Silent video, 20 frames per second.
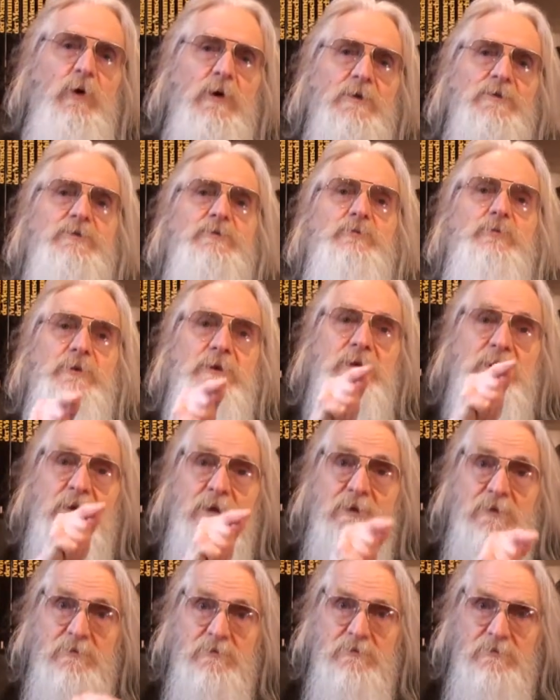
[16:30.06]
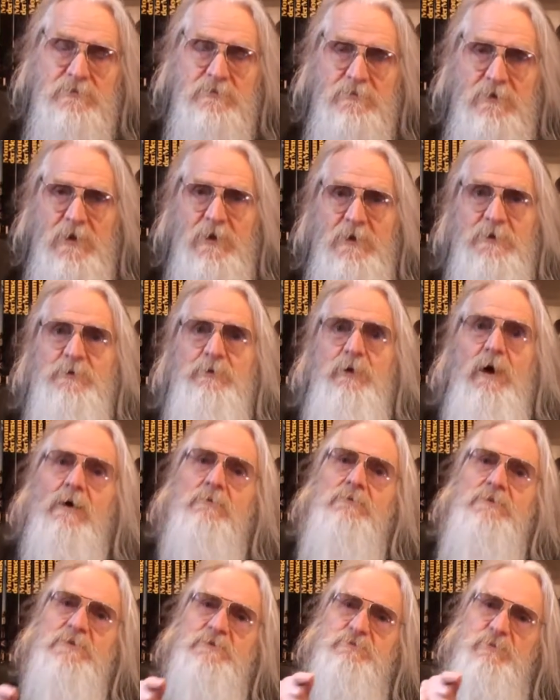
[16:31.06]
what you eat. You are
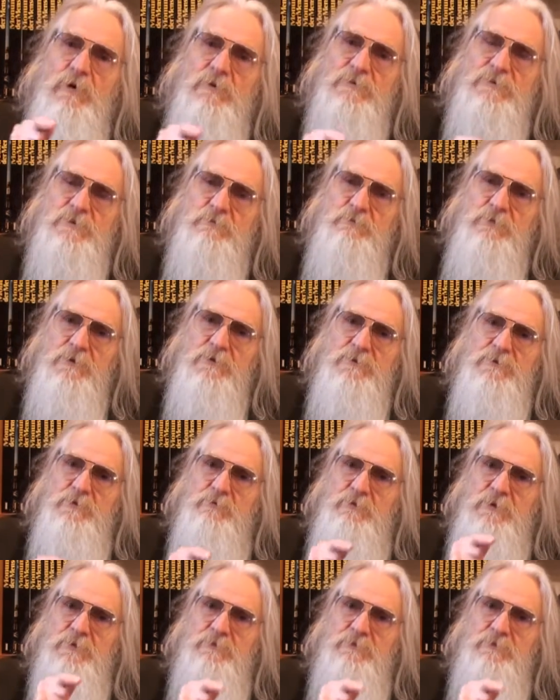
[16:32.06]
responsible to be